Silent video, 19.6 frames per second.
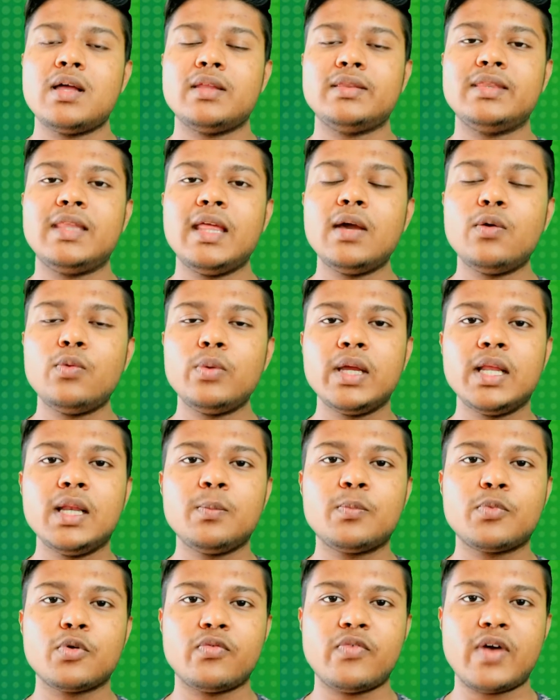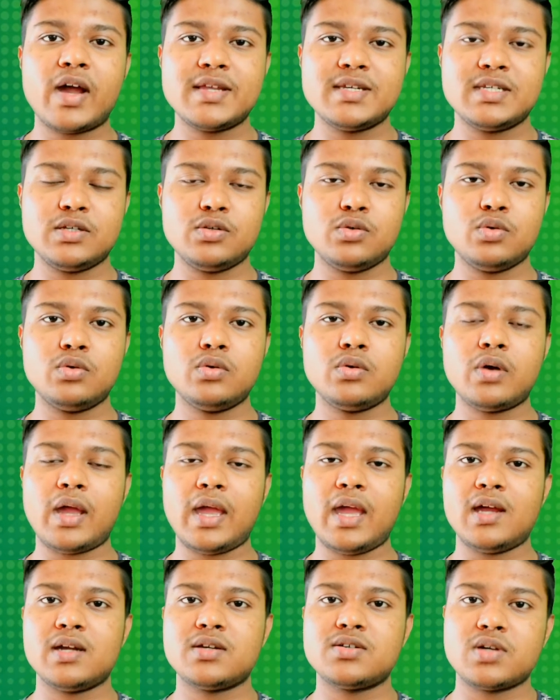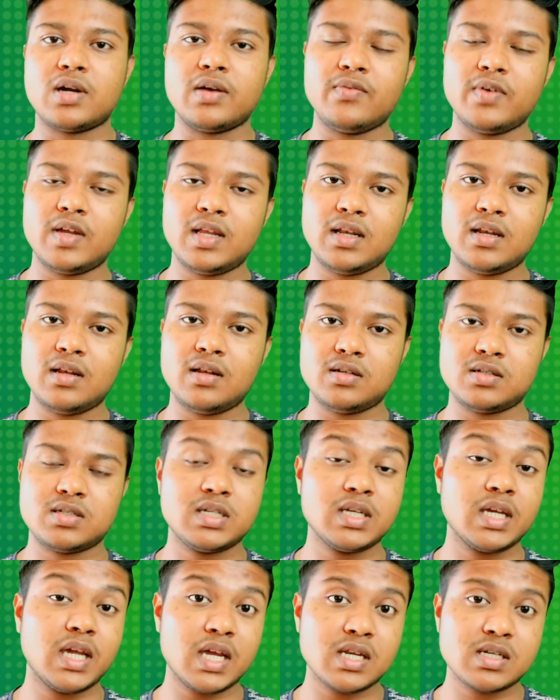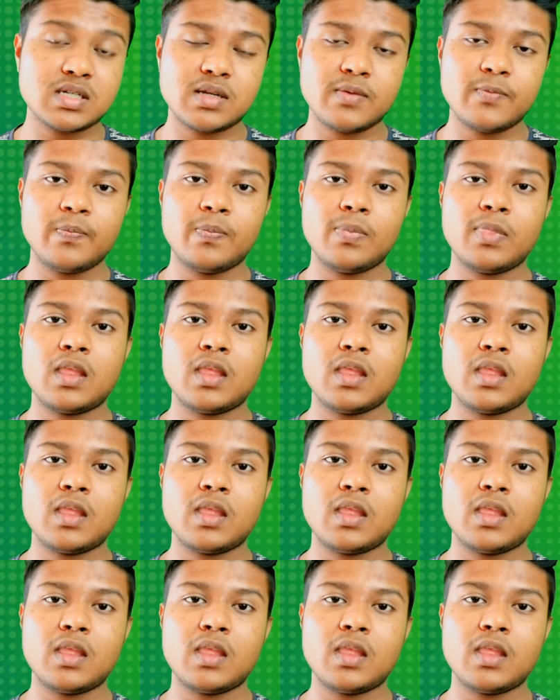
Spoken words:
they will provide you air travel ticket